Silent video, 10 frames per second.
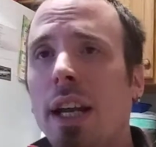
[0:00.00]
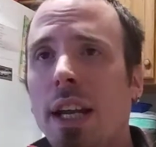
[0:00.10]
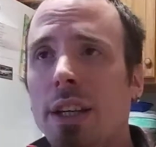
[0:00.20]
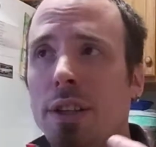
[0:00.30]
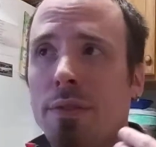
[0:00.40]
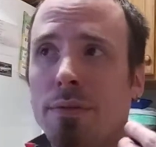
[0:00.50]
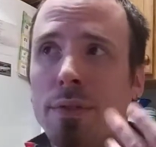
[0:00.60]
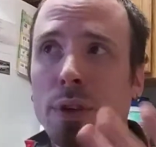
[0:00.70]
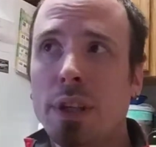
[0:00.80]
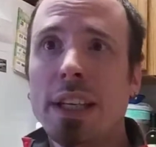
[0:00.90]
and
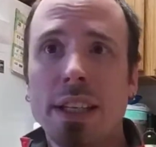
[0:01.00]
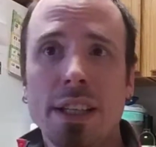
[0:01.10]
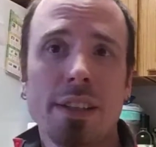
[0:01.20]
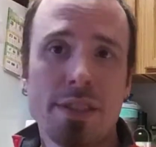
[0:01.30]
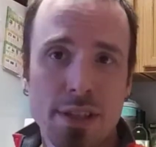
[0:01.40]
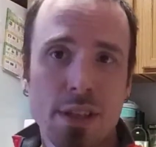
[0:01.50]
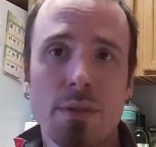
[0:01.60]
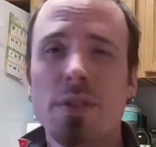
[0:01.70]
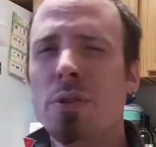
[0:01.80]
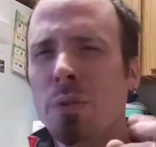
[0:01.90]
convert it into
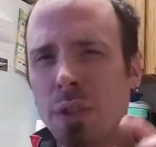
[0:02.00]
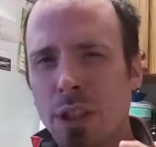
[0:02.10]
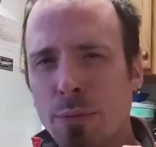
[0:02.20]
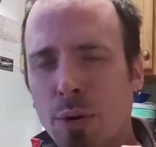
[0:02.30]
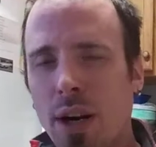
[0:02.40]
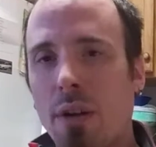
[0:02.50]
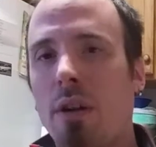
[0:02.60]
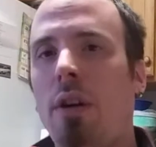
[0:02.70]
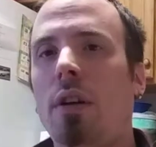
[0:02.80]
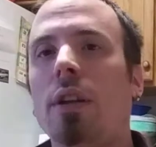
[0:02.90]
CO2, a little more
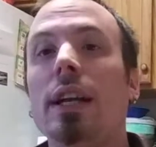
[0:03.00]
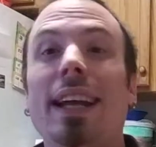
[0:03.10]
alcohol,